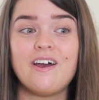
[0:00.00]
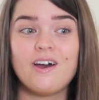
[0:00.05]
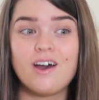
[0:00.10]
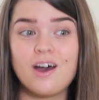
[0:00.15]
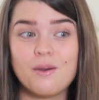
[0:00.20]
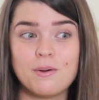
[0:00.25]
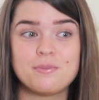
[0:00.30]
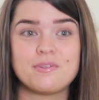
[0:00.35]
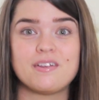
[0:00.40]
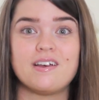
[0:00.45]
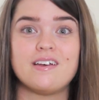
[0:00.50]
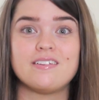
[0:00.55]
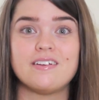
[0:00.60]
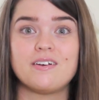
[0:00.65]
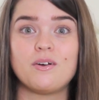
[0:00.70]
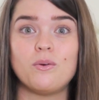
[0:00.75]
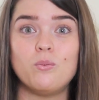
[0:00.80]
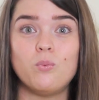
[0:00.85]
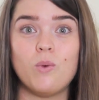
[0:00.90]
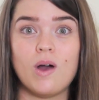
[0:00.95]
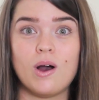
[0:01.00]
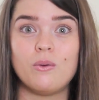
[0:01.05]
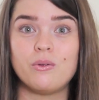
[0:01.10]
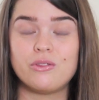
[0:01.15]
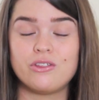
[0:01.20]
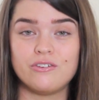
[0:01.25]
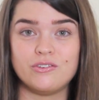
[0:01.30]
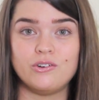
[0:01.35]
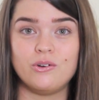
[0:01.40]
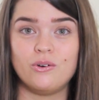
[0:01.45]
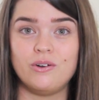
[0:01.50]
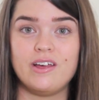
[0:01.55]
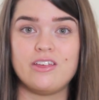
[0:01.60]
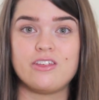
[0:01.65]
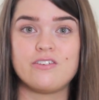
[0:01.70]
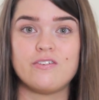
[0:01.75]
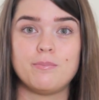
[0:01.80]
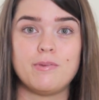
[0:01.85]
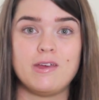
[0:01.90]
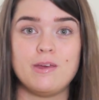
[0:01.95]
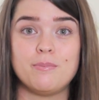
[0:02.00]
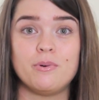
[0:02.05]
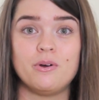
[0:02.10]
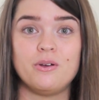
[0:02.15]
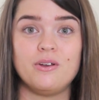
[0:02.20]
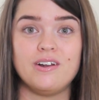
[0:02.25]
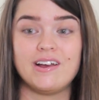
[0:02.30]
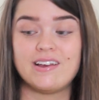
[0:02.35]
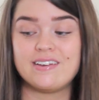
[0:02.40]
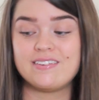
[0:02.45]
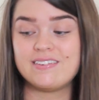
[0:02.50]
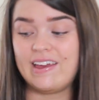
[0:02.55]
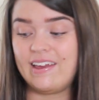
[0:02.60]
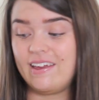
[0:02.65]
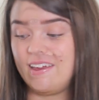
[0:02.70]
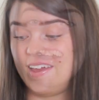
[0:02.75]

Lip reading: her website is like a wealth of knowledge for people who like skincare.